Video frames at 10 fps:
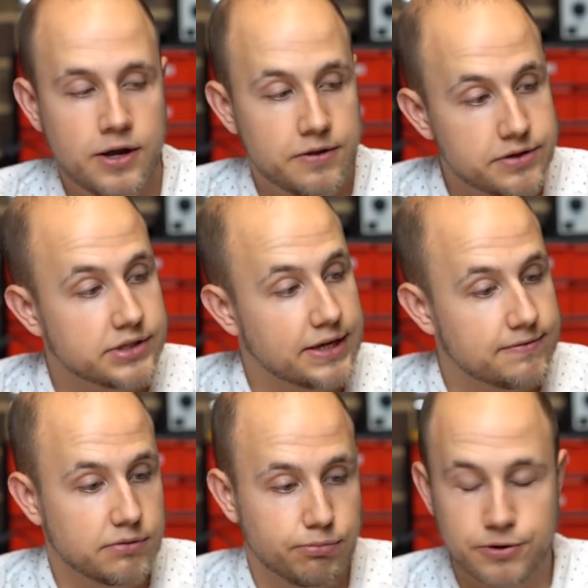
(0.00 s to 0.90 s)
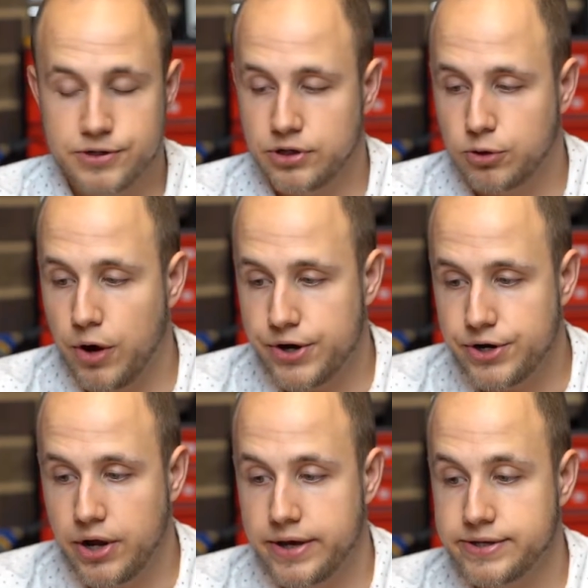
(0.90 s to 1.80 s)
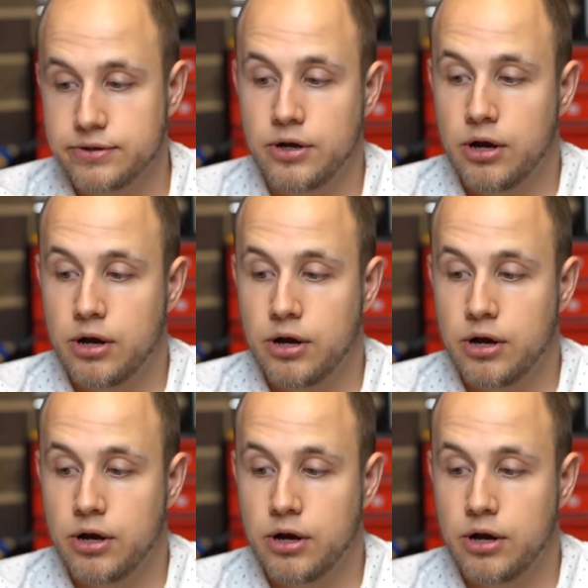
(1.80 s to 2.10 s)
This gives the printer quite a nice,